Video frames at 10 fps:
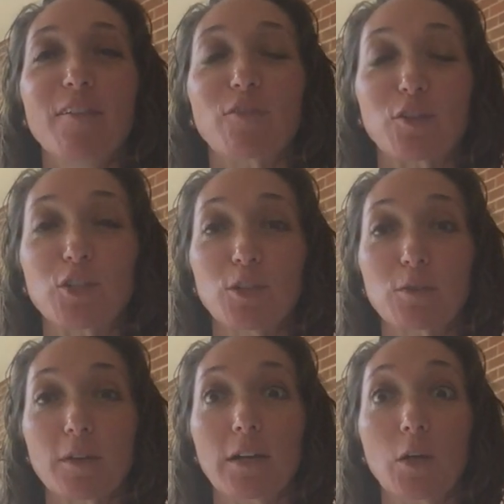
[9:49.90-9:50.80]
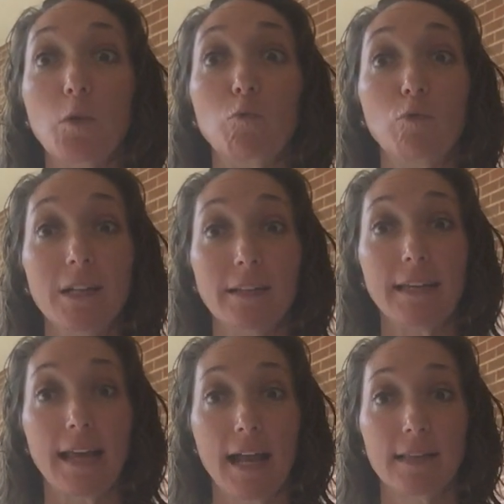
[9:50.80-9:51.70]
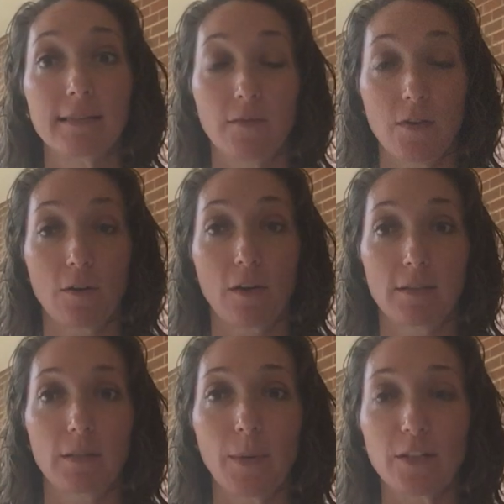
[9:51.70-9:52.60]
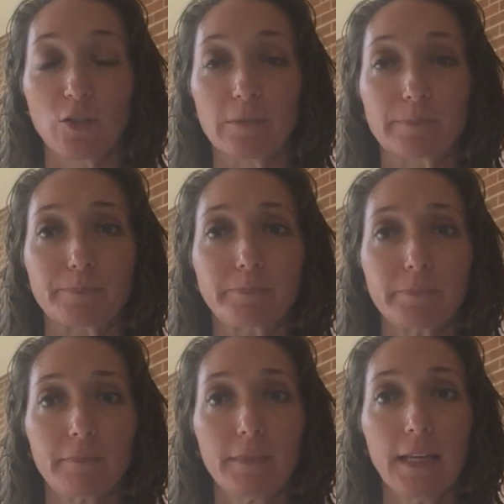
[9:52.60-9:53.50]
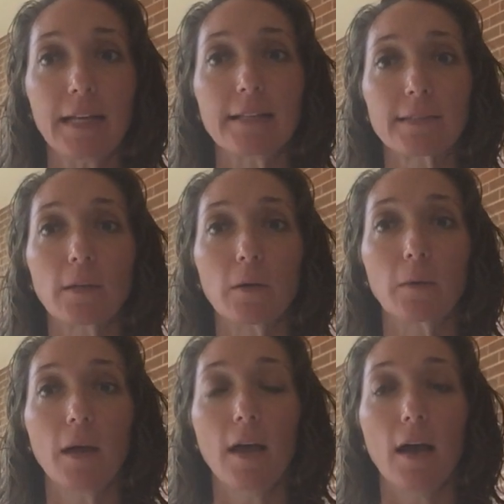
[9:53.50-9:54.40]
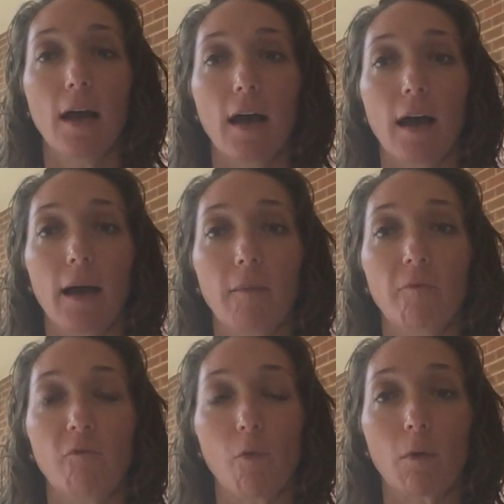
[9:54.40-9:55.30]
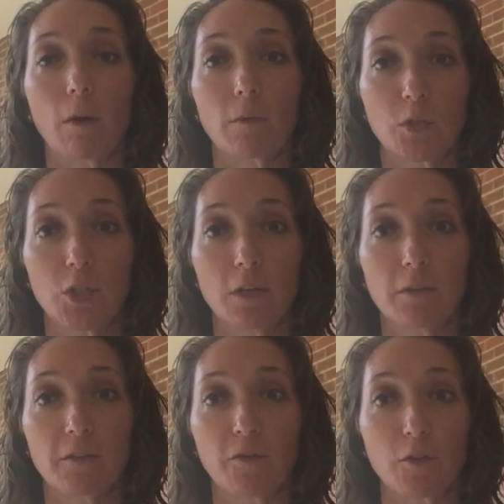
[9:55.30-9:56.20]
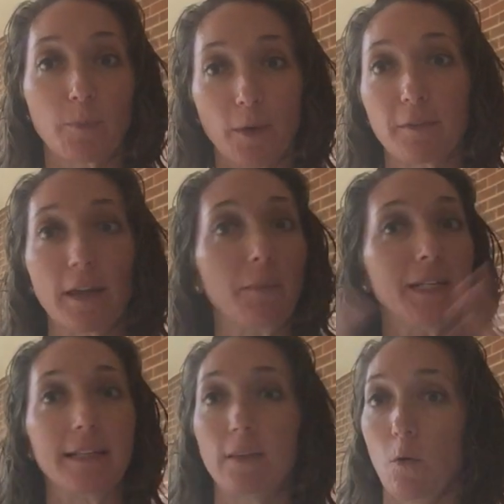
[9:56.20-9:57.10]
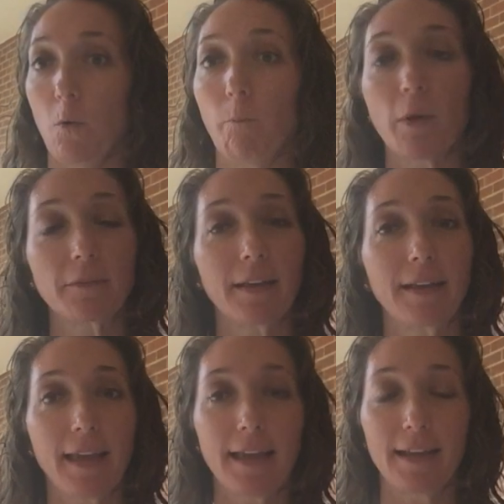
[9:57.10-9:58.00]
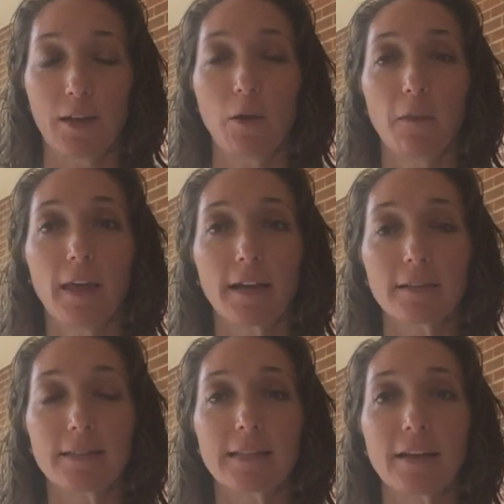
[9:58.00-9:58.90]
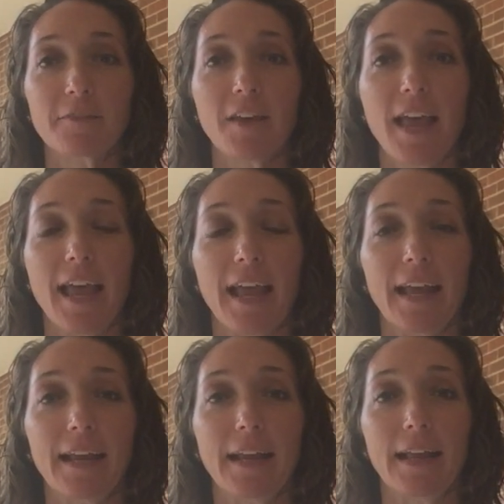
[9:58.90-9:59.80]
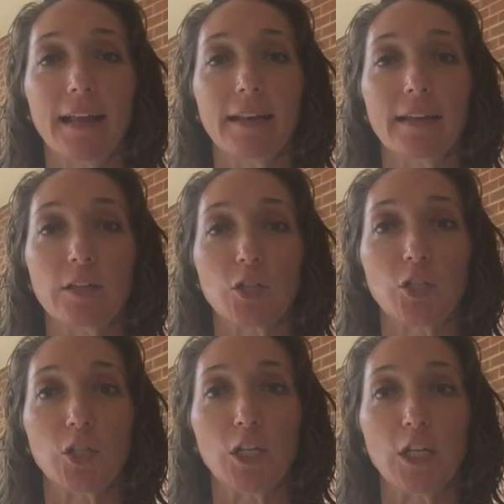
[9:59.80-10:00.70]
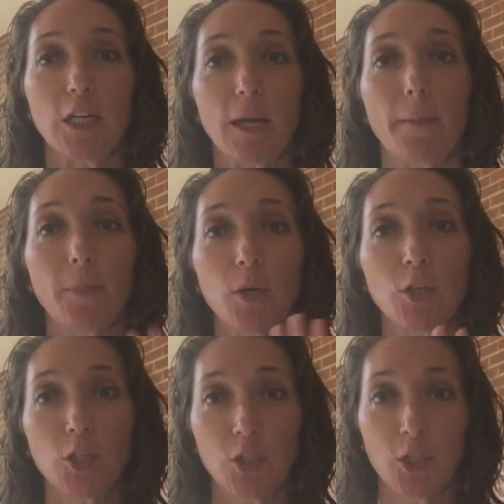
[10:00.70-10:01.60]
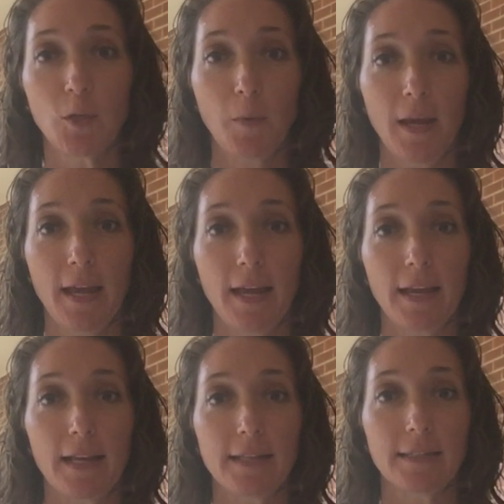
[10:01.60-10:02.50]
For children who really had severe constipation. And so for Rochelle's first birthday, we did the whole birthday cake and all that good stuff. and she pushed it away and